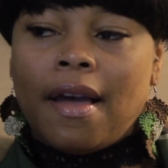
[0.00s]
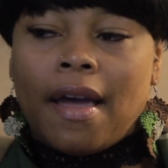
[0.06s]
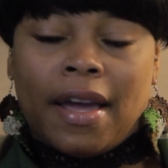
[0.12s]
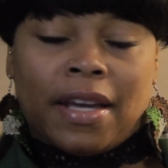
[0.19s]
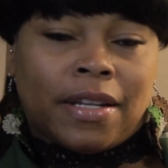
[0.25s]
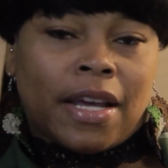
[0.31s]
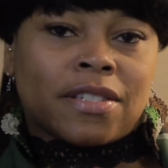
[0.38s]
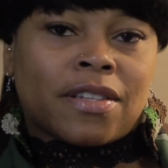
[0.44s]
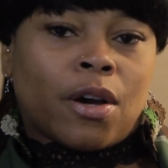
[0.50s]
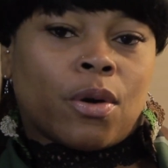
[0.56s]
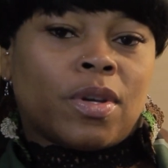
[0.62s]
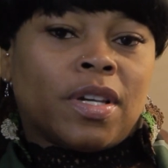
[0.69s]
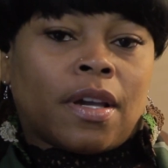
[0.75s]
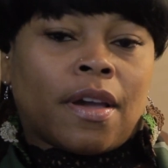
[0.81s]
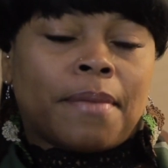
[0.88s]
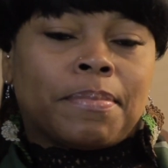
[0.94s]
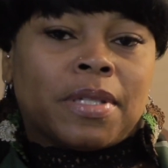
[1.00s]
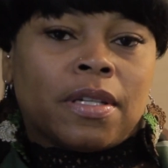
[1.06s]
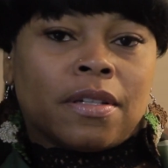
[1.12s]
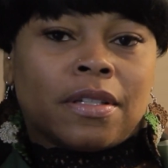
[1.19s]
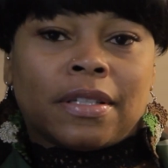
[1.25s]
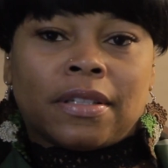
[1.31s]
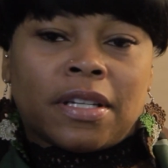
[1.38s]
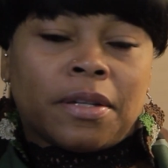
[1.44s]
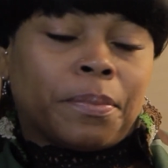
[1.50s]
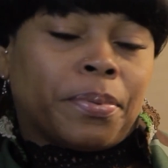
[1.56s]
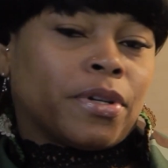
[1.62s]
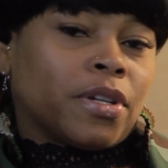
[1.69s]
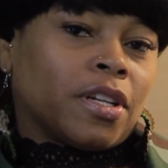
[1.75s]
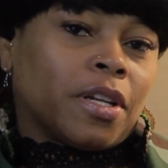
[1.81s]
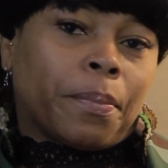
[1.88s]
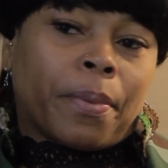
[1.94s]
And that's how he kept it. It didn't
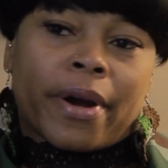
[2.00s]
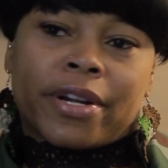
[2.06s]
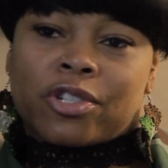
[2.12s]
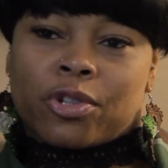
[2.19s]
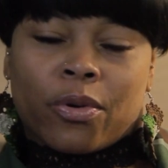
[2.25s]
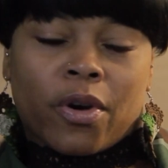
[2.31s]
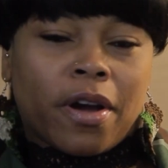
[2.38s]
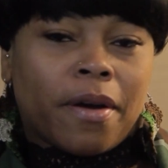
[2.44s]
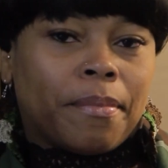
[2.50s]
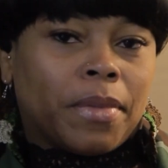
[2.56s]
put any pressure on